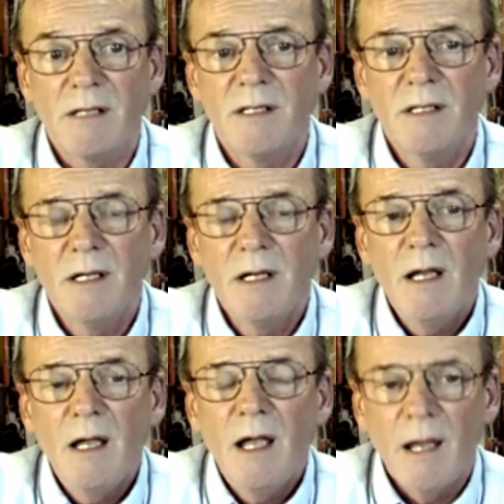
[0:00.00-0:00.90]
that.
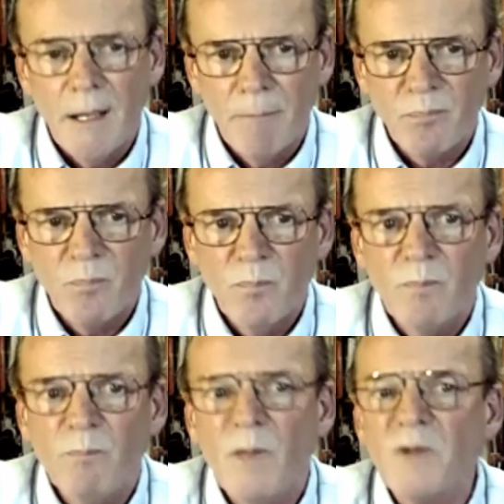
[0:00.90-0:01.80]
Most
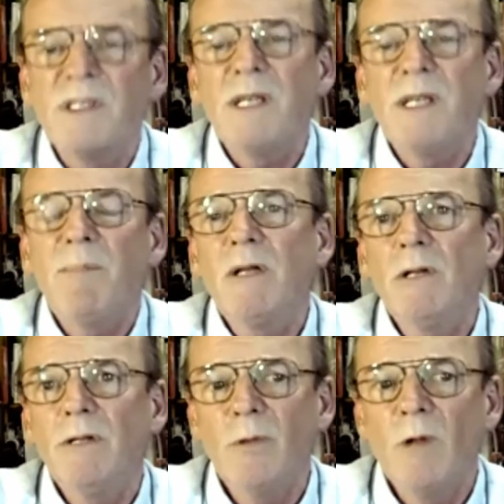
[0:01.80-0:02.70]
typical of all, I think,
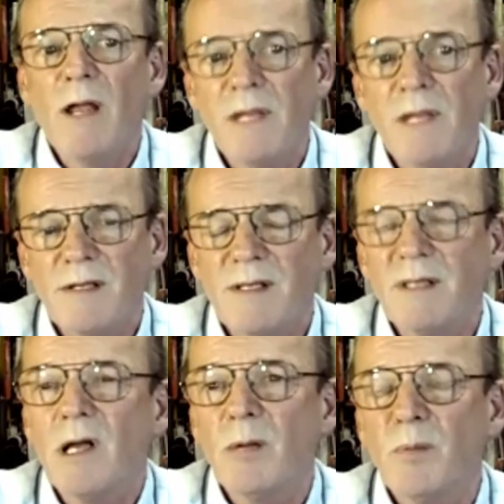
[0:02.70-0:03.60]
is the time and
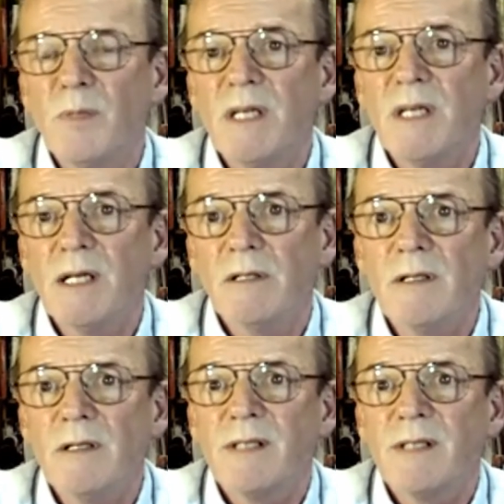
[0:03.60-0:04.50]
materials. So you're
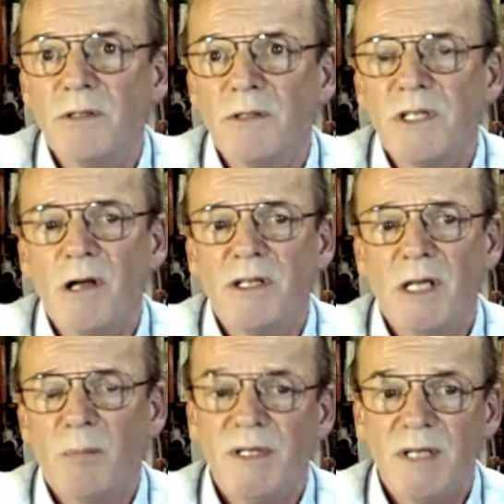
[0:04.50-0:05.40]
charging per day
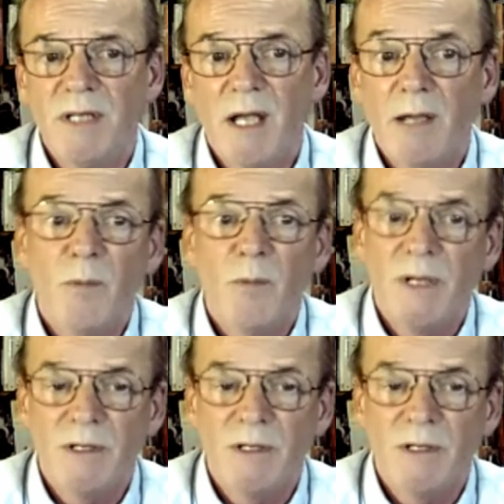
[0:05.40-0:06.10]
or per hour,